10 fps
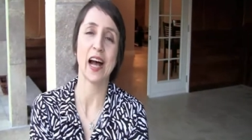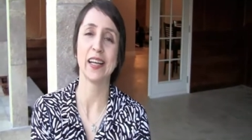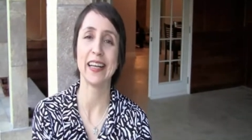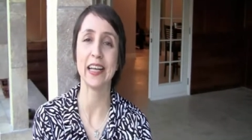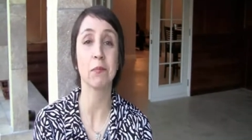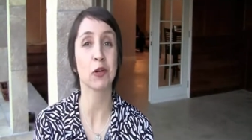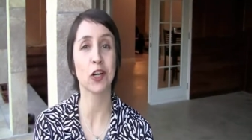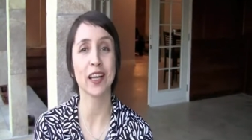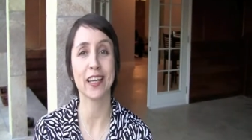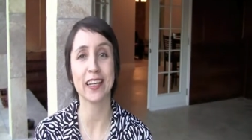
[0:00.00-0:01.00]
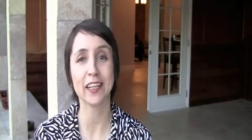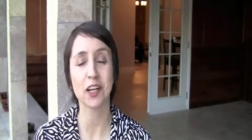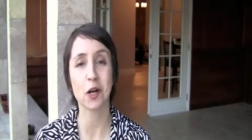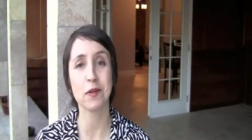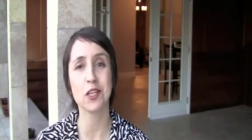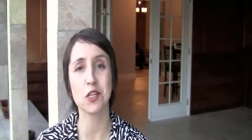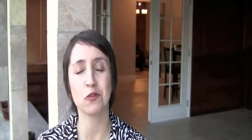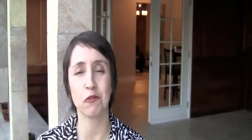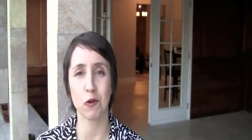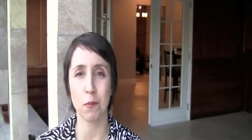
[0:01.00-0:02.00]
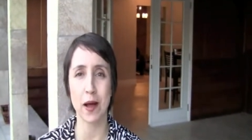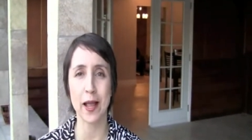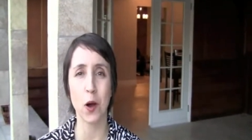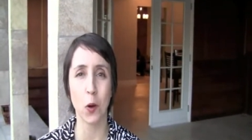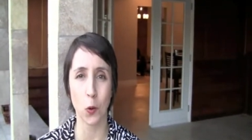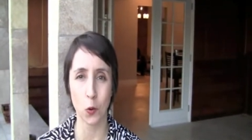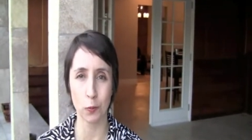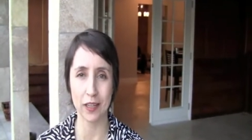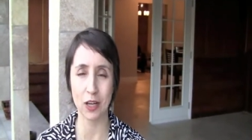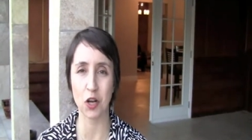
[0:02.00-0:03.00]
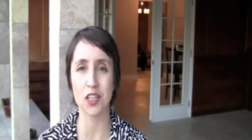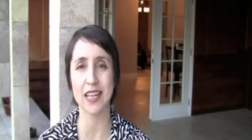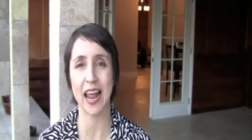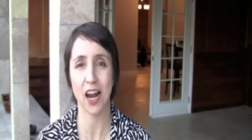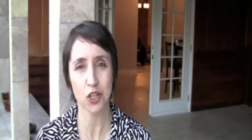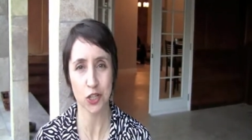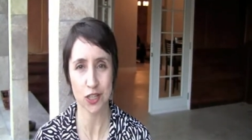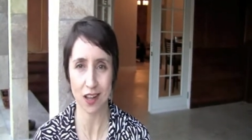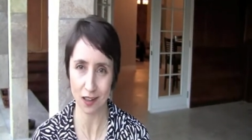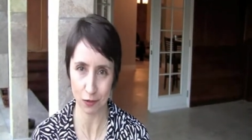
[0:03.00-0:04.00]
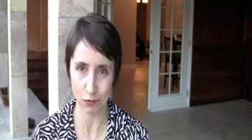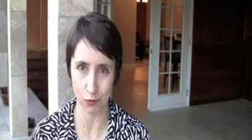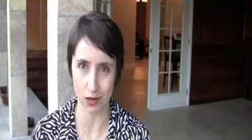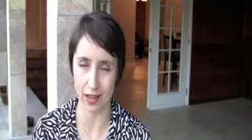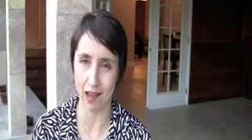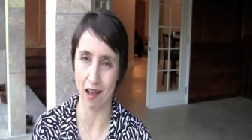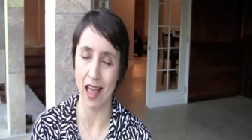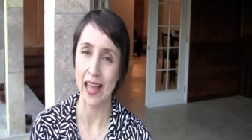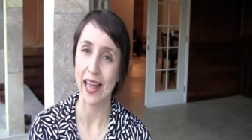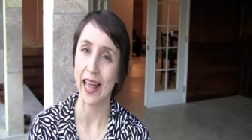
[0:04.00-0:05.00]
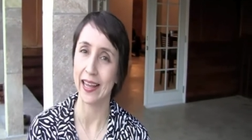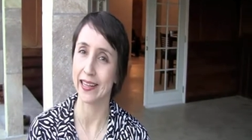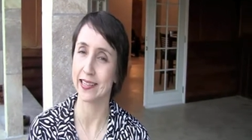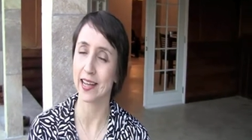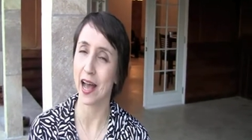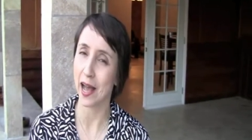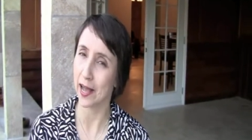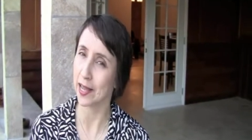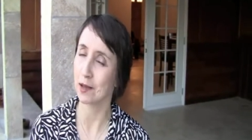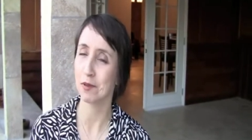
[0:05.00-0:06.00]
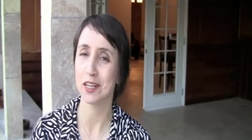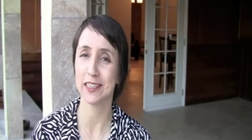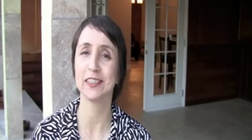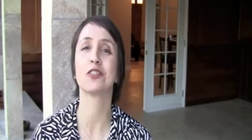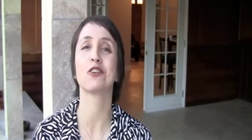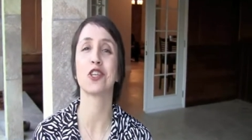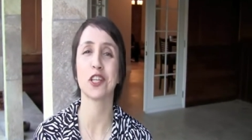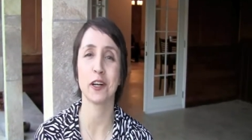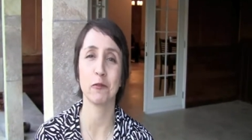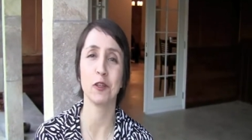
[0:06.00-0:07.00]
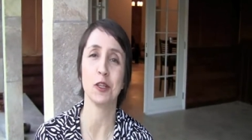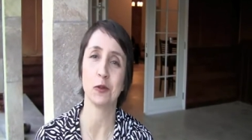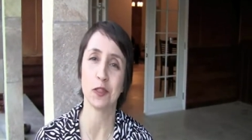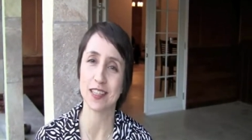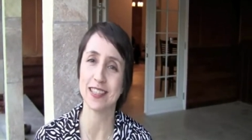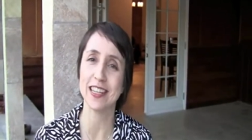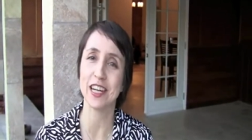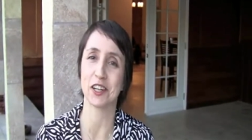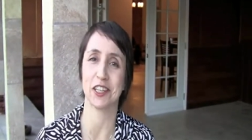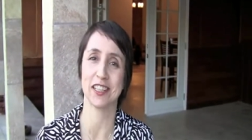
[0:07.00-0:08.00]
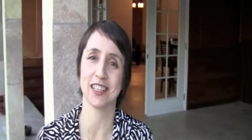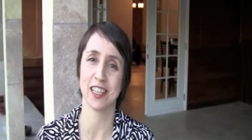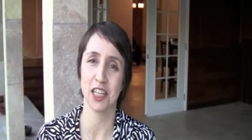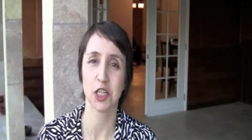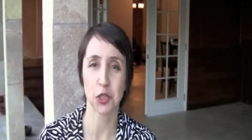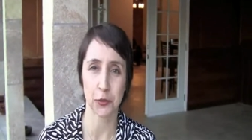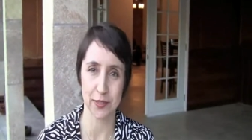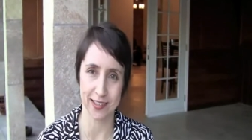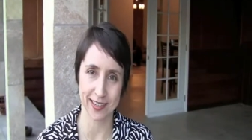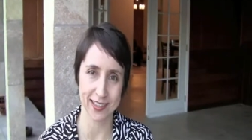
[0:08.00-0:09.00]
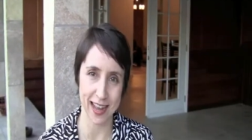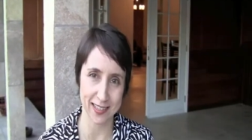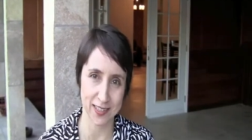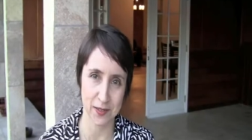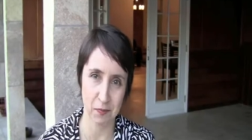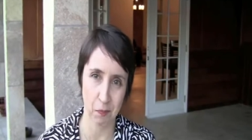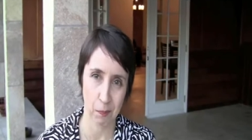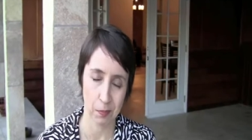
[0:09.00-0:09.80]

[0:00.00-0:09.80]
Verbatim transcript: Hi, Lena Bjorna here, coming to you from my home in Los Angeles, California. And I am here to share with you the secret to success.